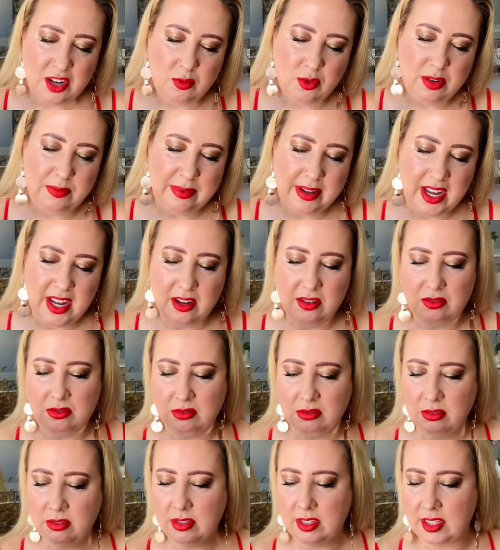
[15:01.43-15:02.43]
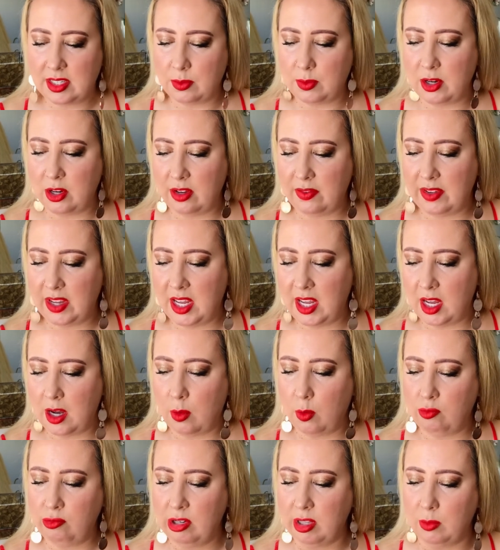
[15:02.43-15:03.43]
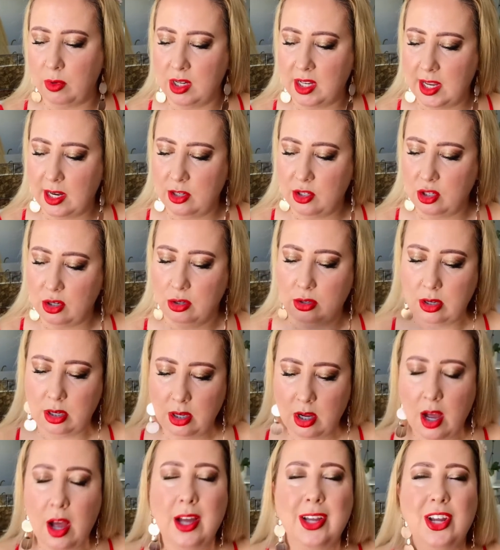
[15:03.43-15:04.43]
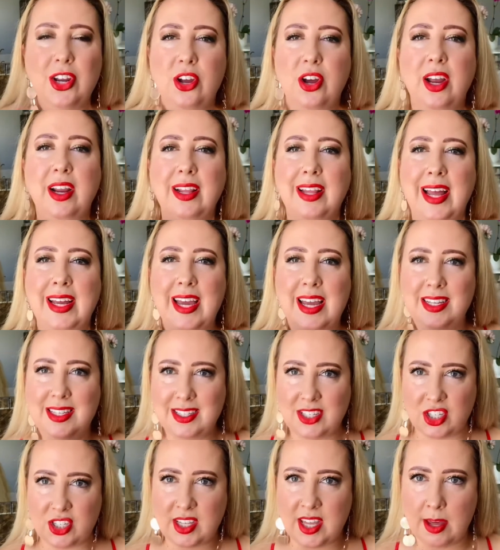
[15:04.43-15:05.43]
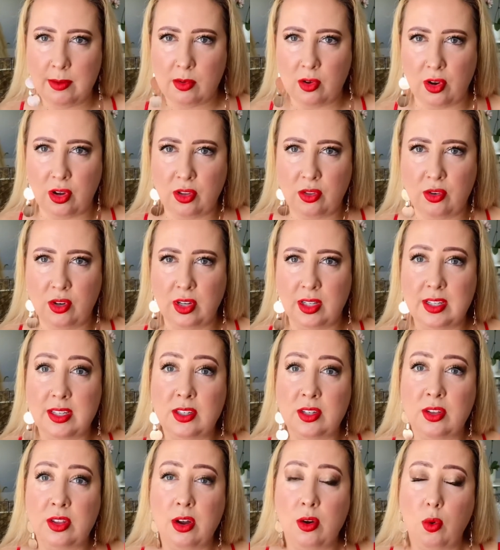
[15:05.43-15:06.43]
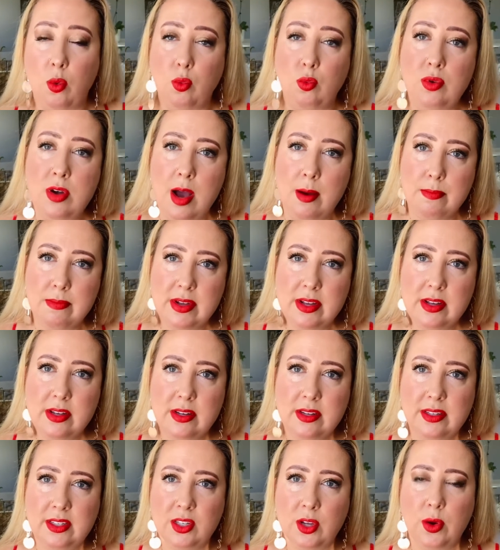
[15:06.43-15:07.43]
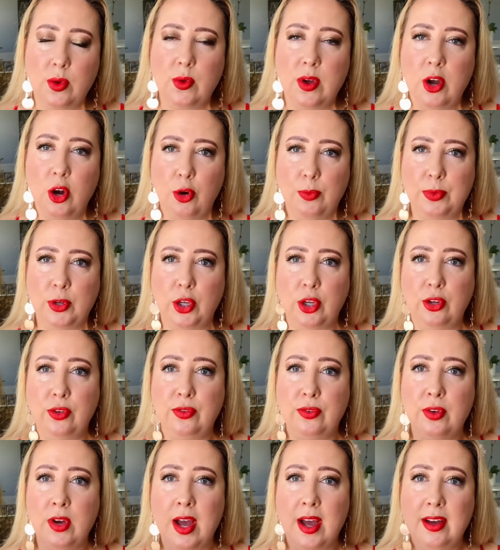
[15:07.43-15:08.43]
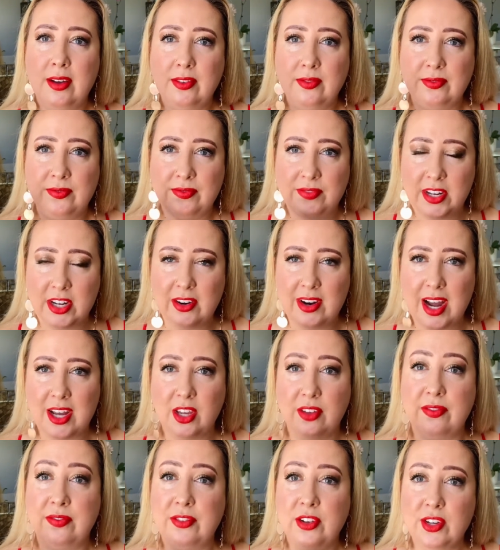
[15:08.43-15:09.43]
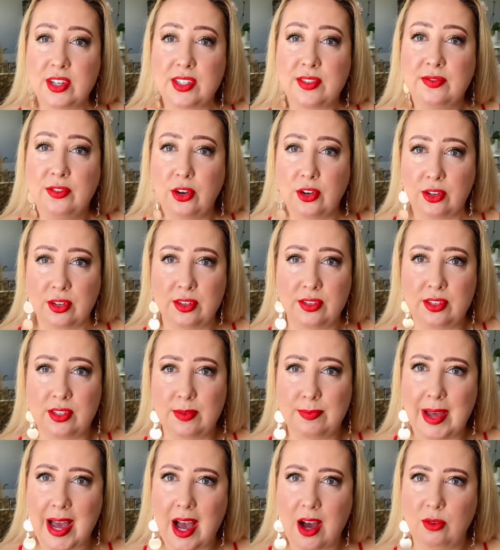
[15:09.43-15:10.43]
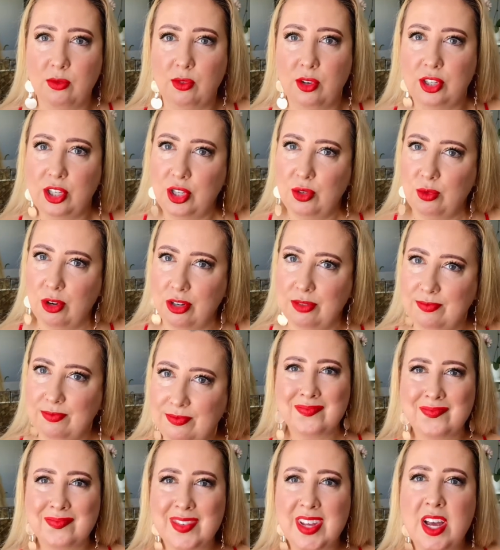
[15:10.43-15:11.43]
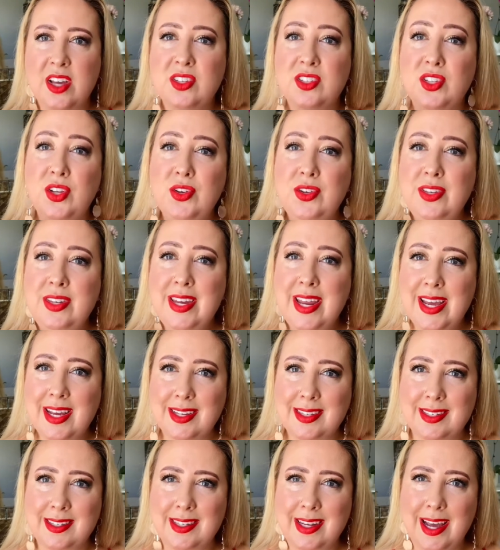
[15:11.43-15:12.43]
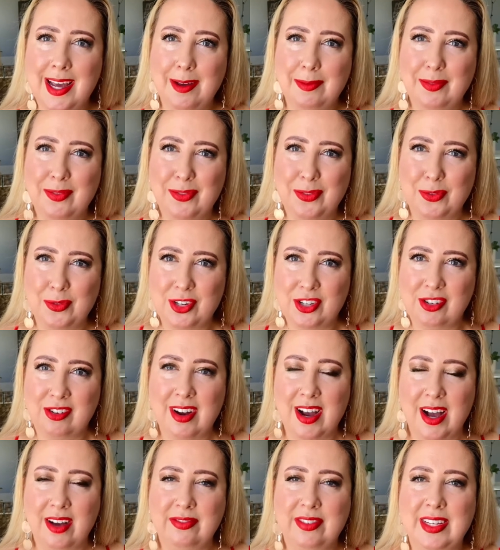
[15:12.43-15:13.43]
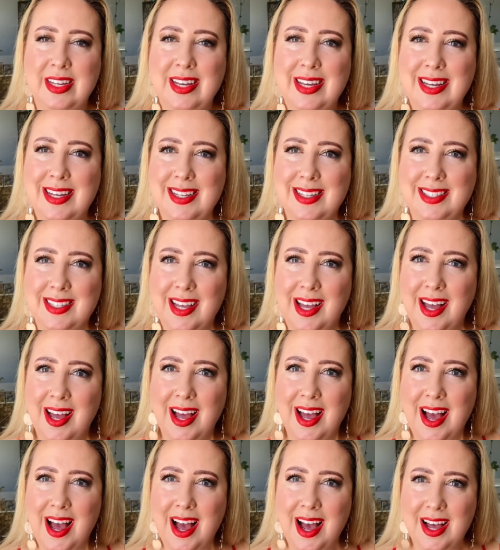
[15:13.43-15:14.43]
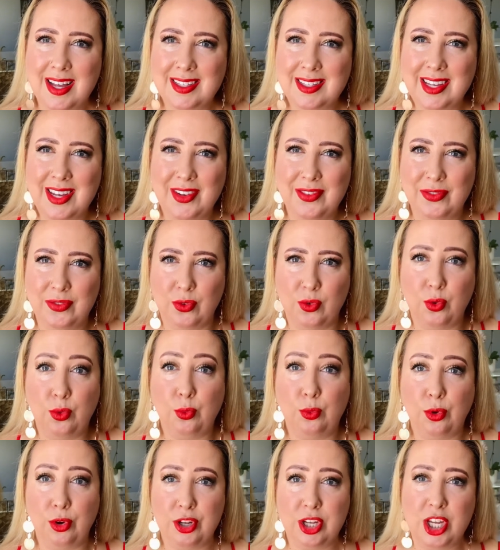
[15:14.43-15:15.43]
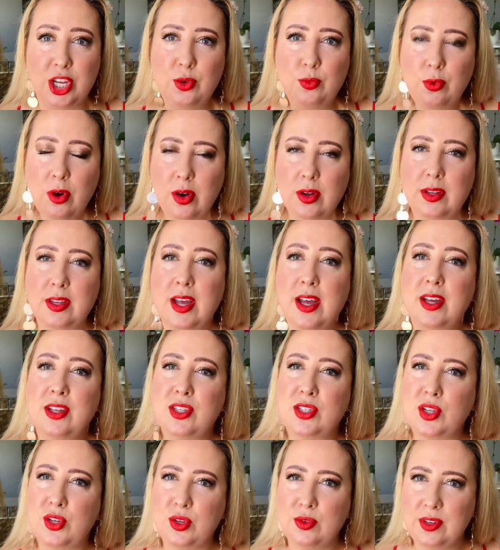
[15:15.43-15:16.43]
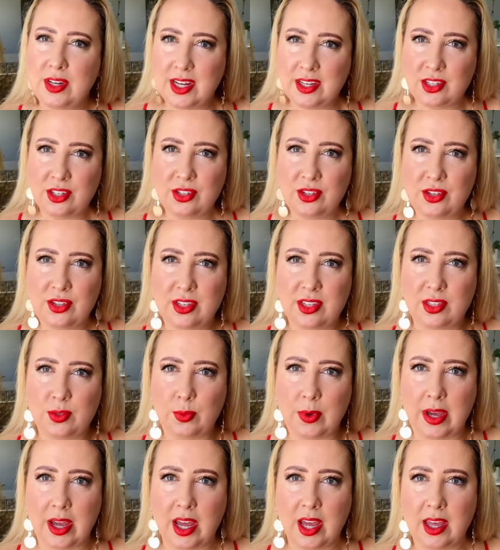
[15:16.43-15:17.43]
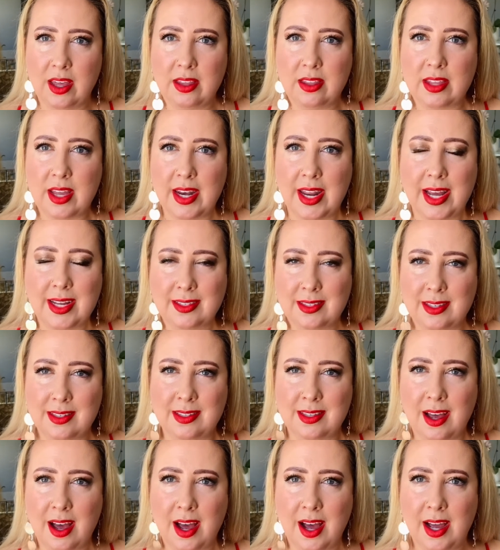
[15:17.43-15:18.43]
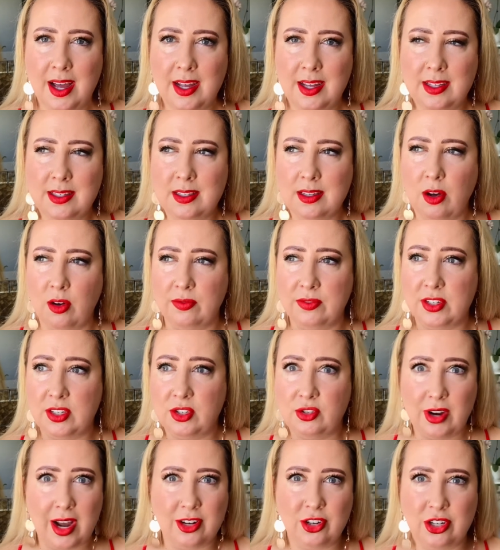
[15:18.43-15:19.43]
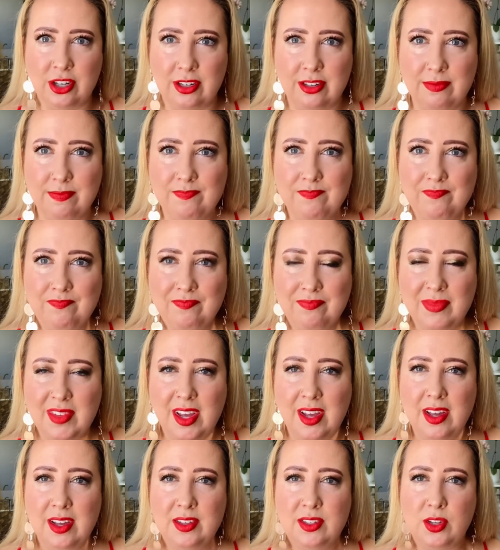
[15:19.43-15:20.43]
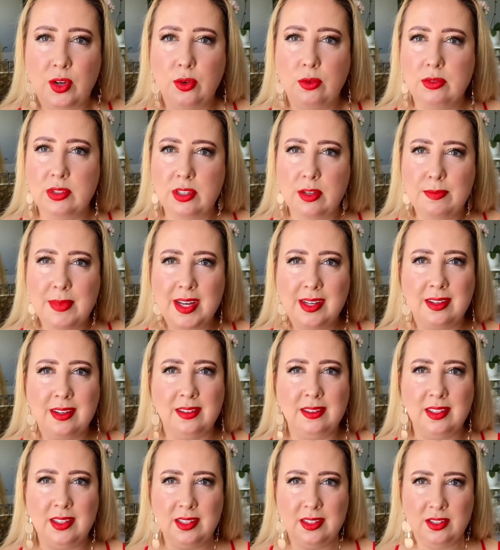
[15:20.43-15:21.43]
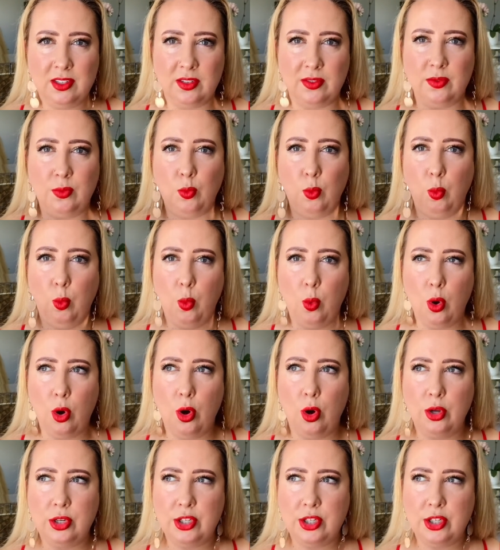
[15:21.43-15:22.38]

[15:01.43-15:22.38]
be, oh, this one over here, I really want to get a dog. You know, like, and just keep going through your list till they're all numbered. So it'll help you figure out your first focus about what you want. So next step for wish crafting is asking for what you want. So you'll need to do this with an exercise of distraction. So also make a list of what